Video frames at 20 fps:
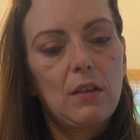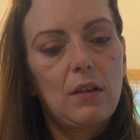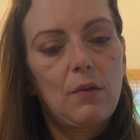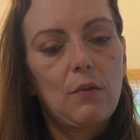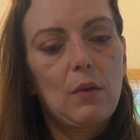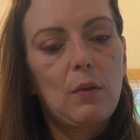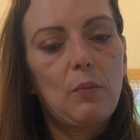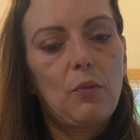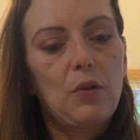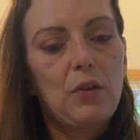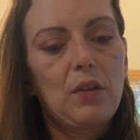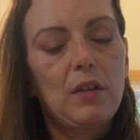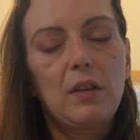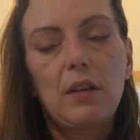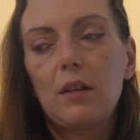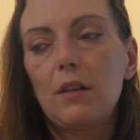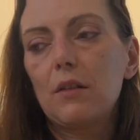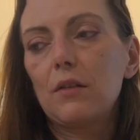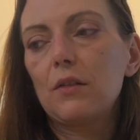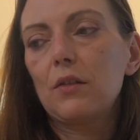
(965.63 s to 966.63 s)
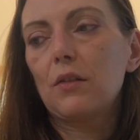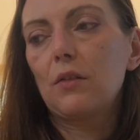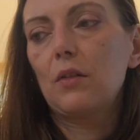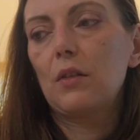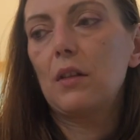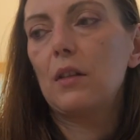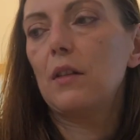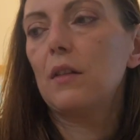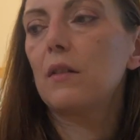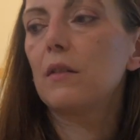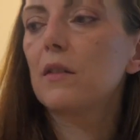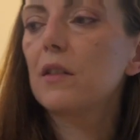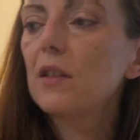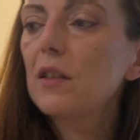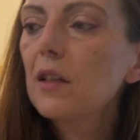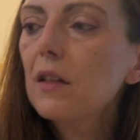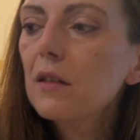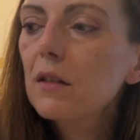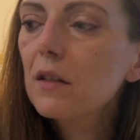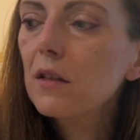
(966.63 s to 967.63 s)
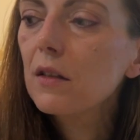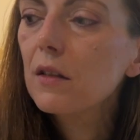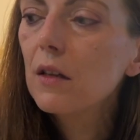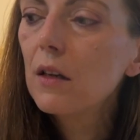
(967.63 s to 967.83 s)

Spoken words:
that we put in there so that it sits